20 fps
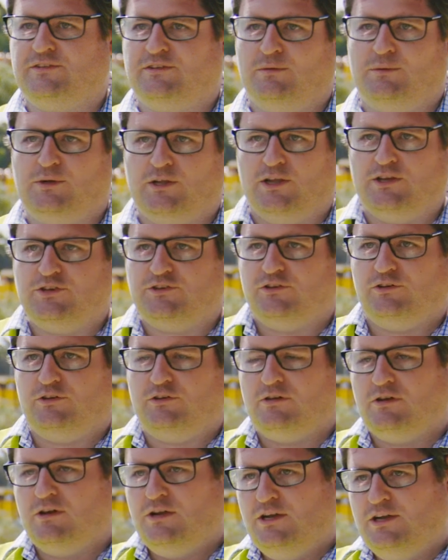
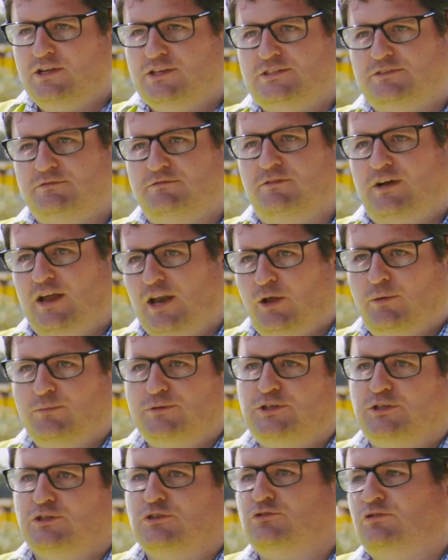simulation
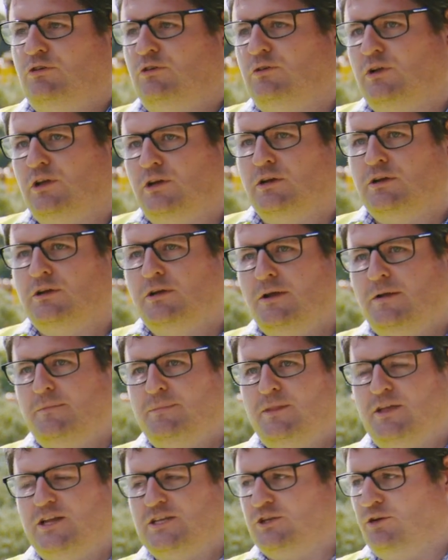developed controller
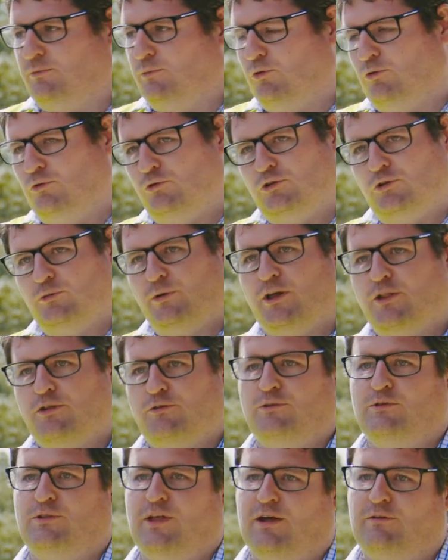has come all the way
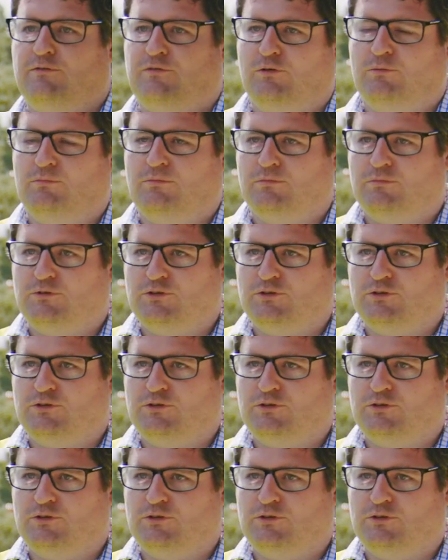through that, from